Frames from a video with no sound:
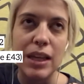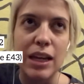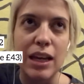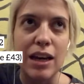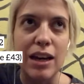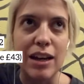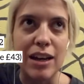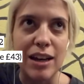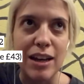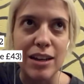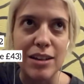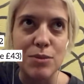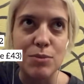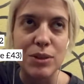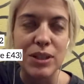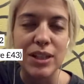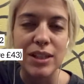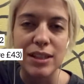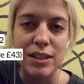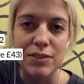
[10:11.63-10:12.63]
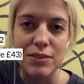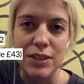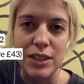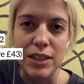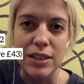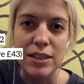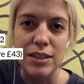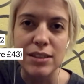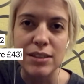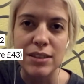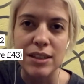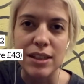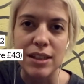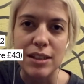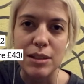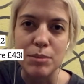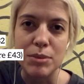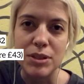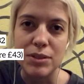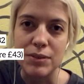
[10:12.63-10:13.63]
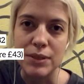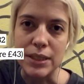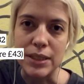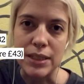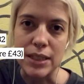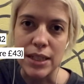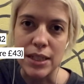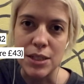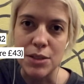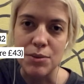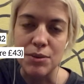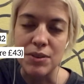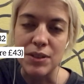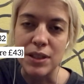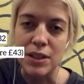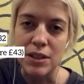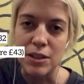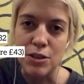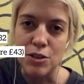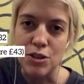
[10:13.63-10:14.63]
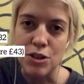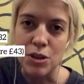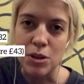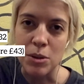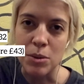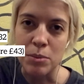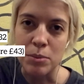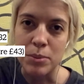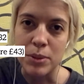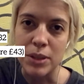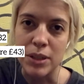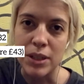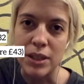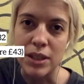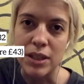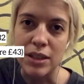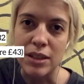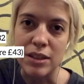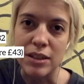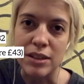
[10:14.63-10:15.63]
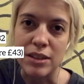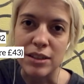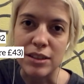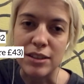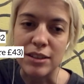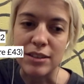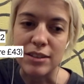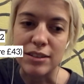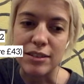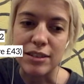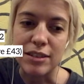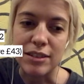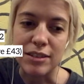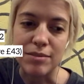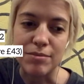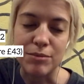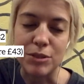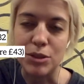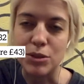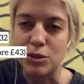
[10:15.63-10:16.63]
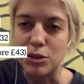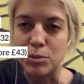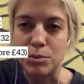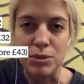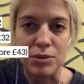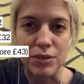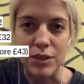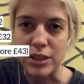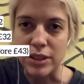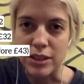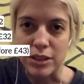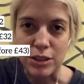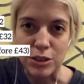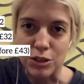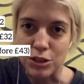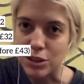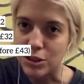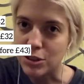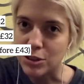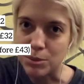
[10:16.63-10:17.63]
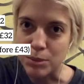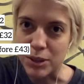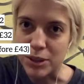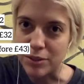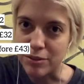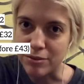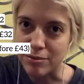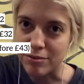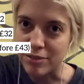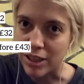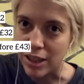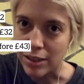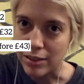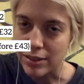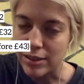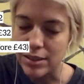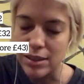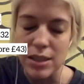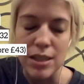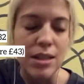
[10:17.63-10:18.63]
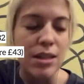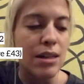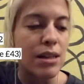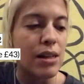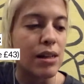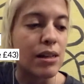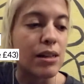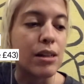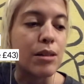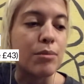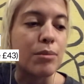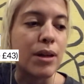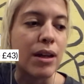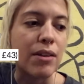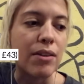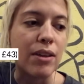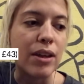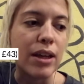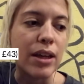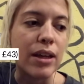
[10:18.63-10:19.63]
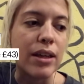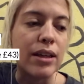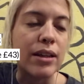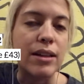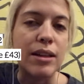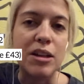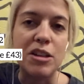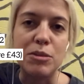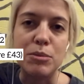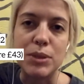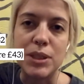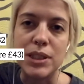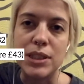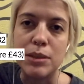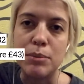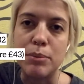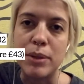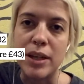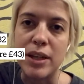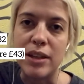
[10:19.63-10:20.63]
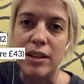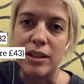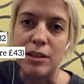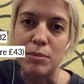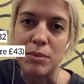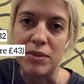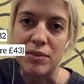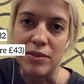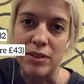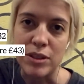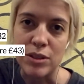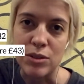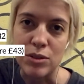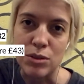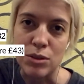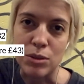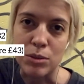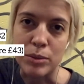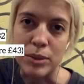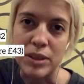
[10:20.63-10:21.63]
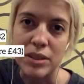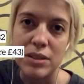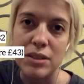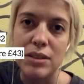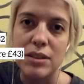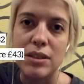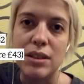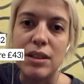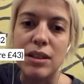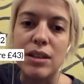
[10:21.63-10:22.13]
I had, when I left England, I had a bit of a debt with the energy company that used to provide energy to my flat, and they allowed me to pay in monthly installments.